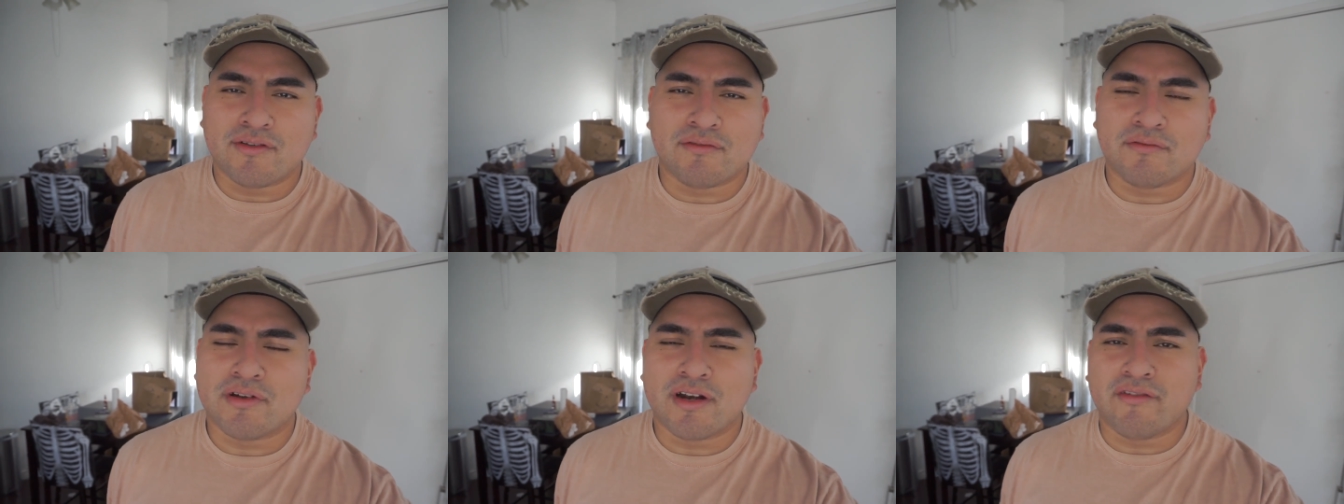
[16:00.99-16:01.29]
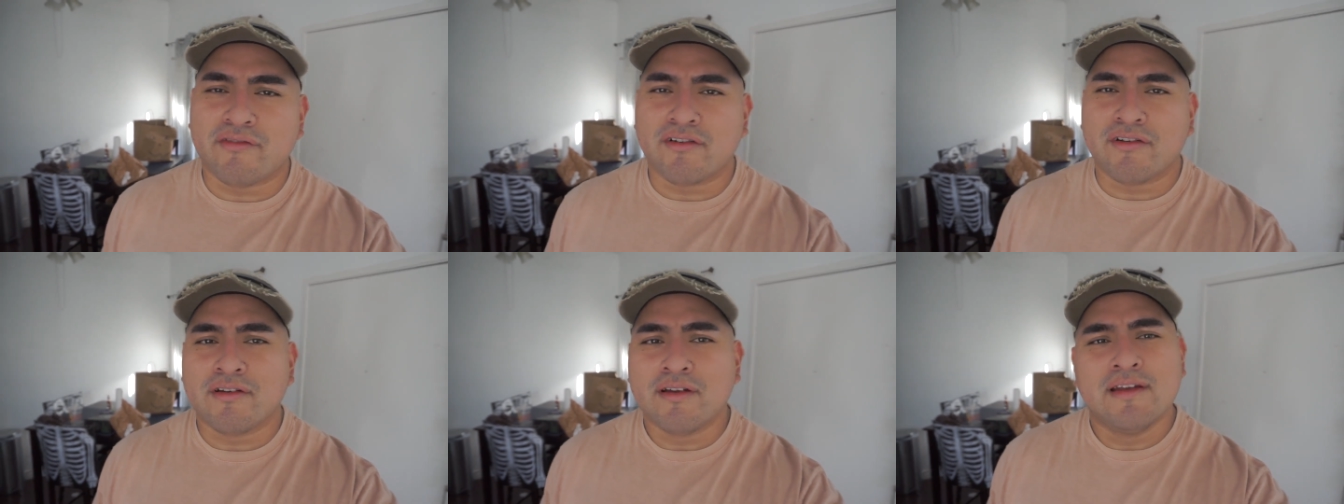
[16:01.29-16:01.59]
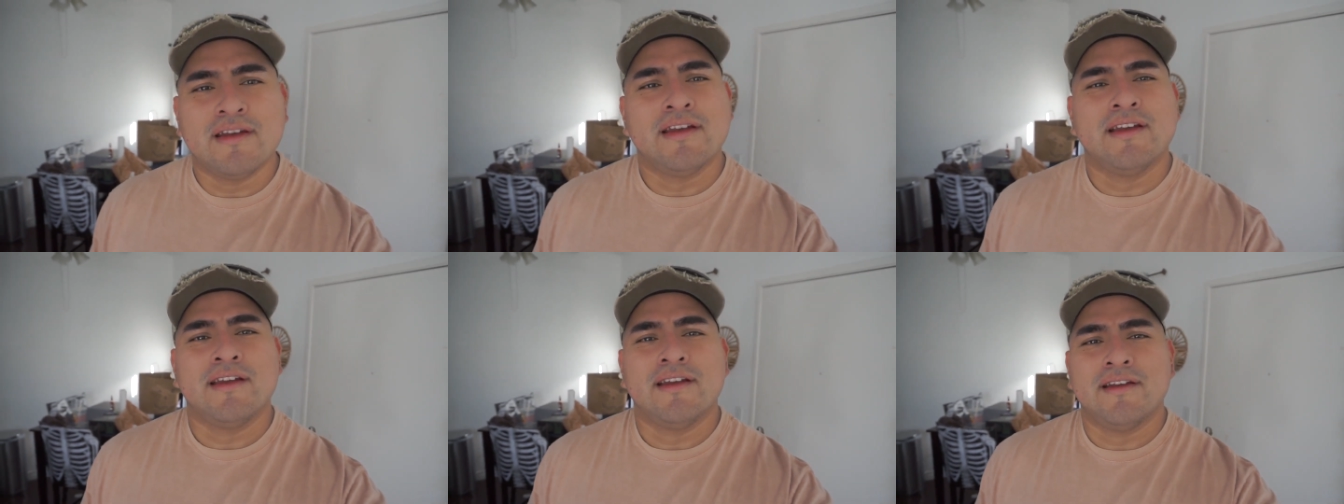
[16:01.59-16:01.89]
or whatever,
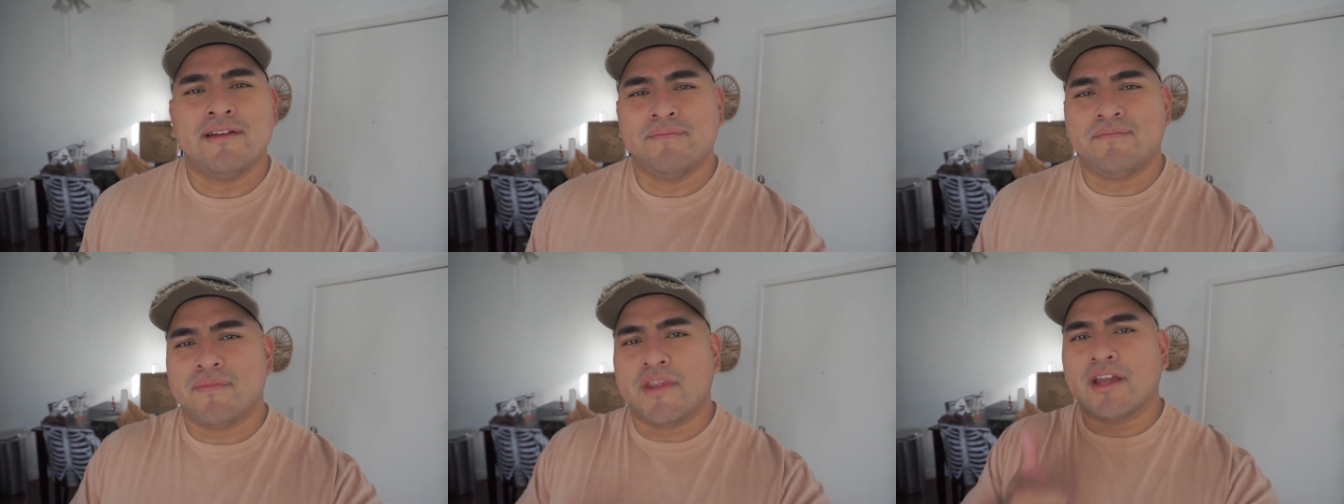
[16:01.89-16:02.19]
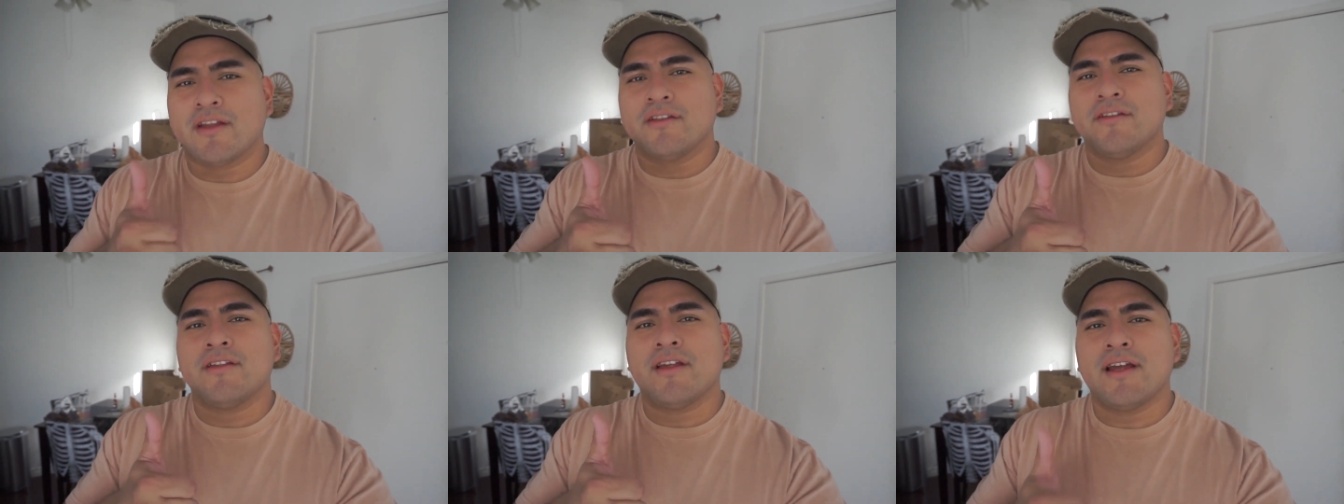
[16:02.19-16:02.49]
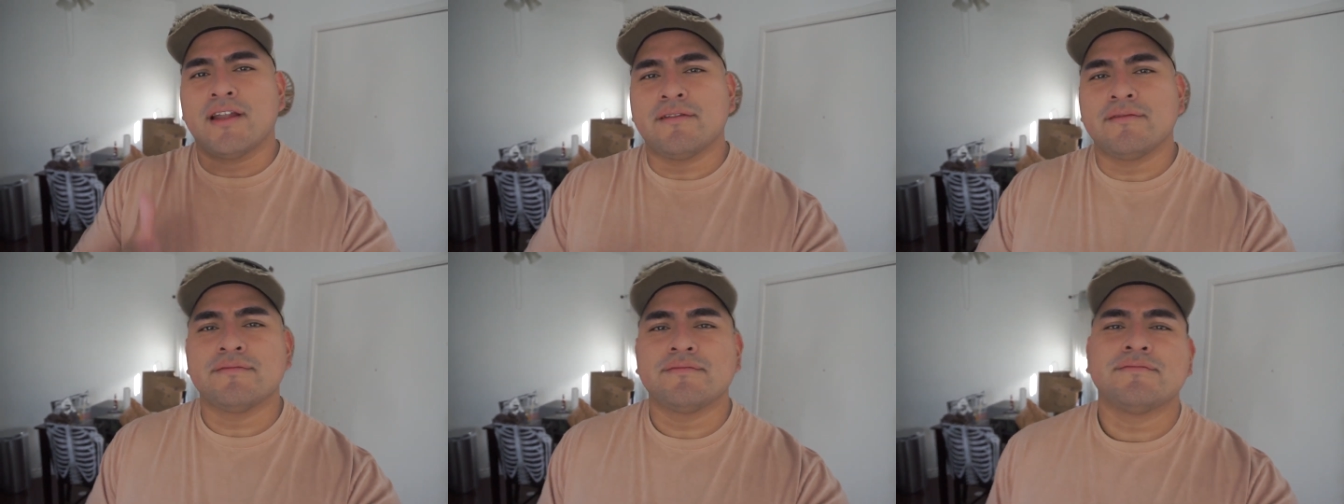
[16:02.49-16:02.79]
you can do
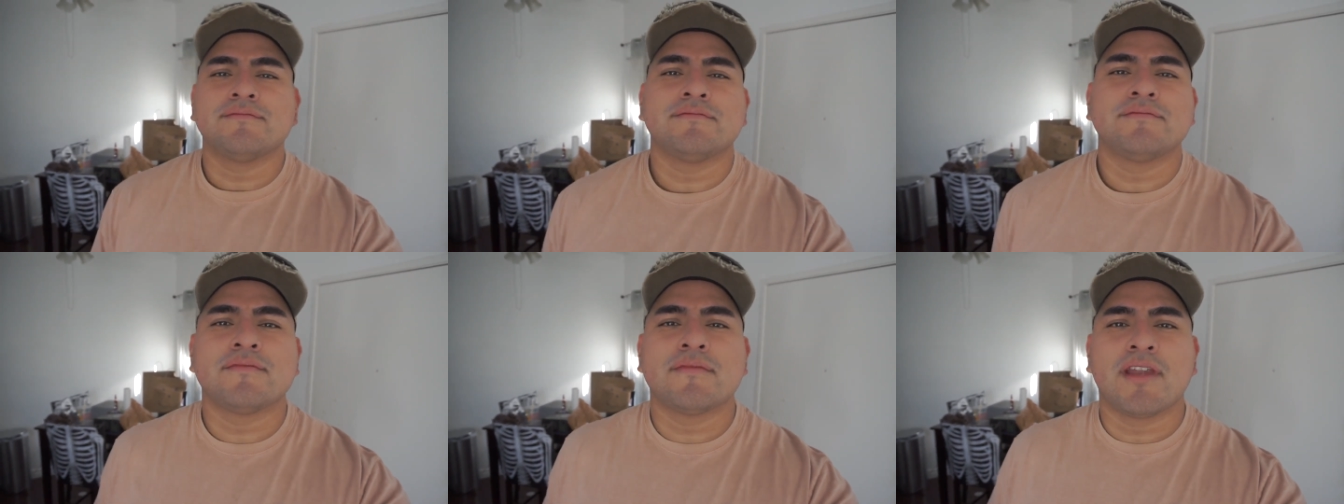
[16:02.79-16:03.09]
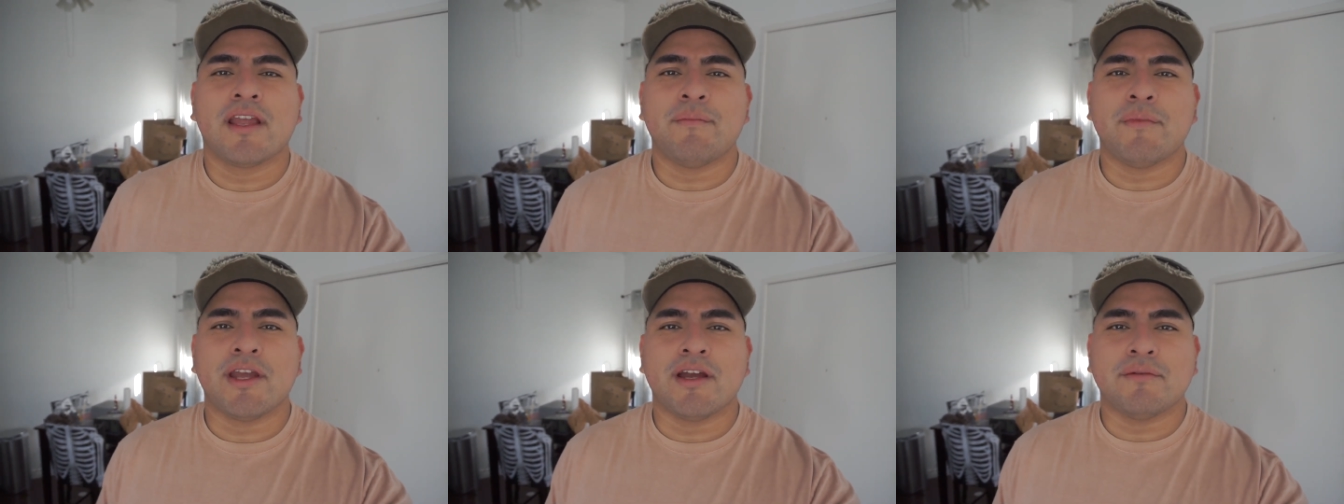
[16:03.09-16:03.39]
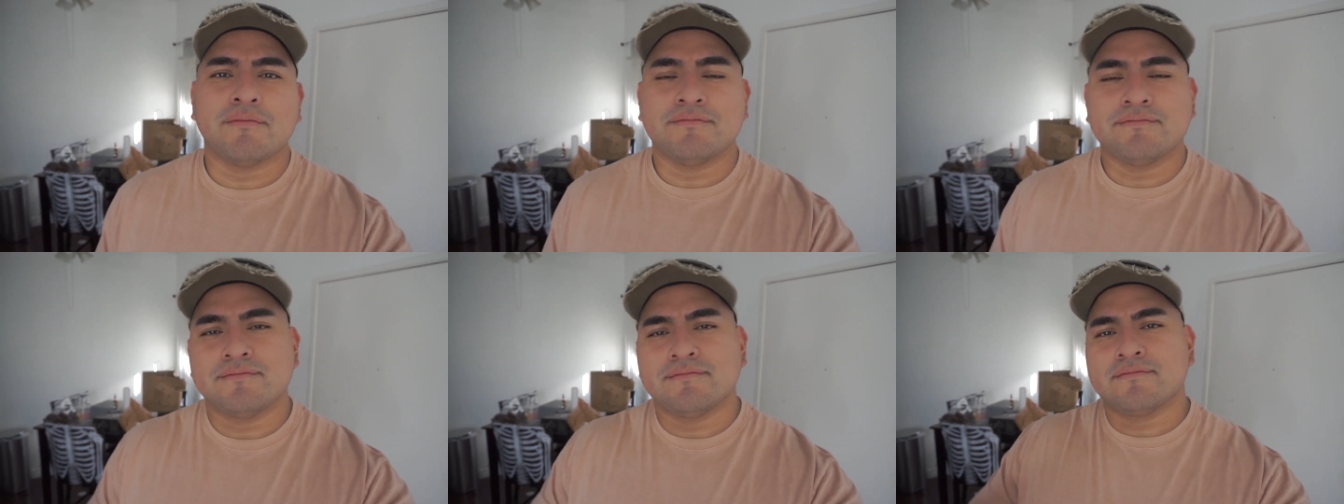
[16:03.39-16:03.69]
that. Hit me up.